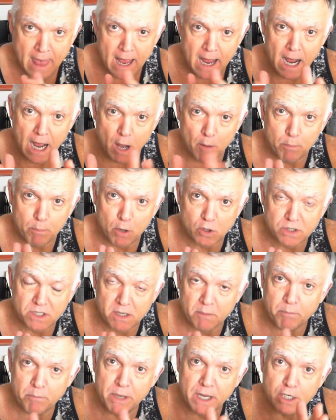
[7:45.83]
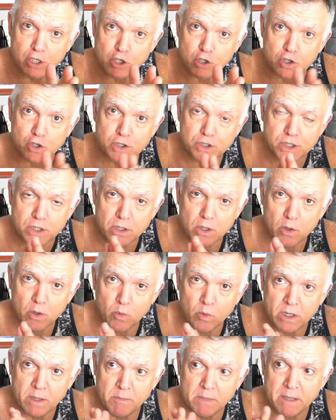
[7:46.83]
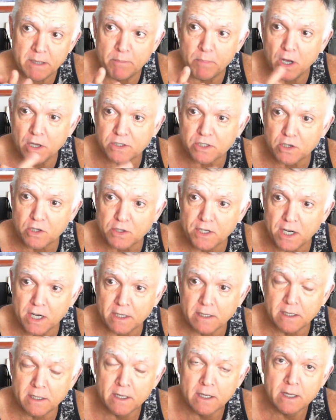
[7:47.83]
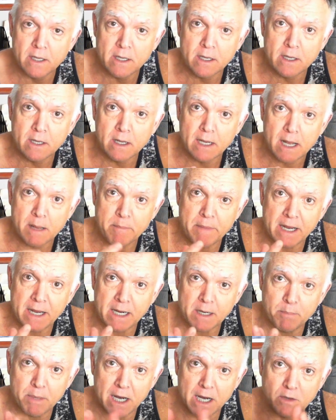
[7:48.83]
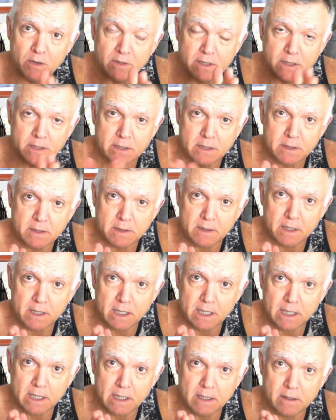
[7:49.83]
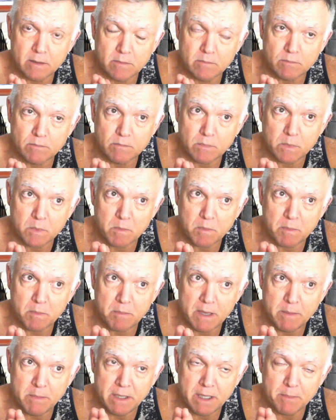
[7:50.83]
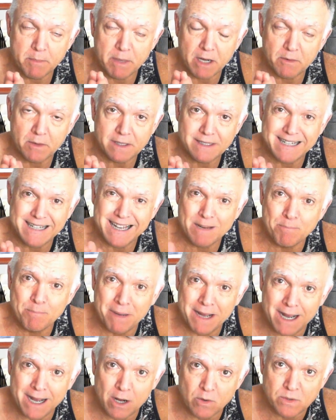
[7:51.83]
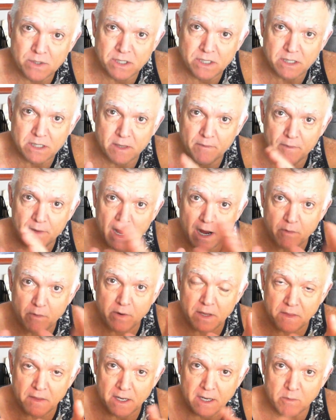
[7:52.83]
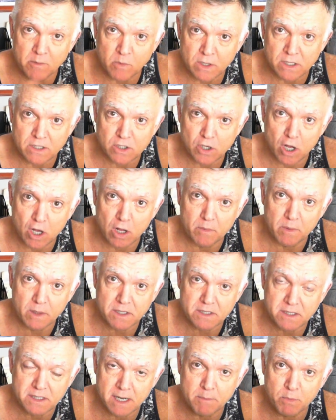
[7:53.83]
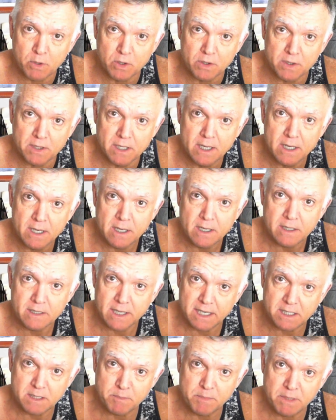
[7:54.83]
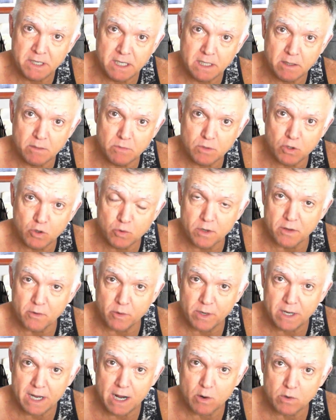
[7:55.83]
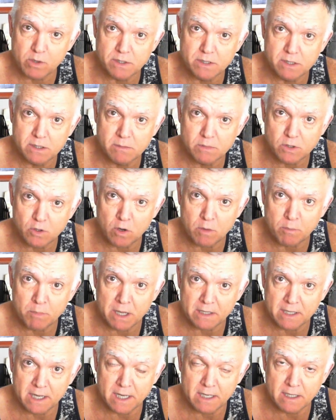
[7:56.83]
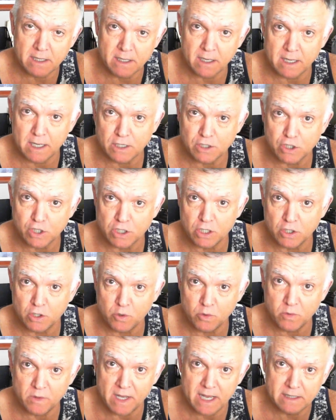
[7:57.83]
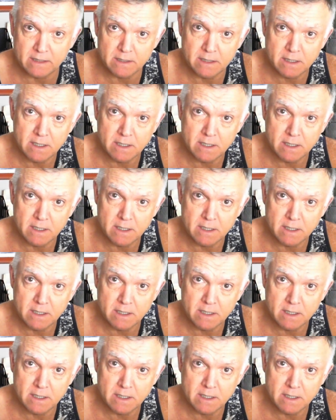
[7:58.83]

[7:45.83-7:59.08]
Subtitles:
I'll post some pictures when the meatballs are done. I make about maybe about 10 pounds of everything when it's all assembled. It takes me 2 to 3 hours, so I'm about to head in the kitchen and do that.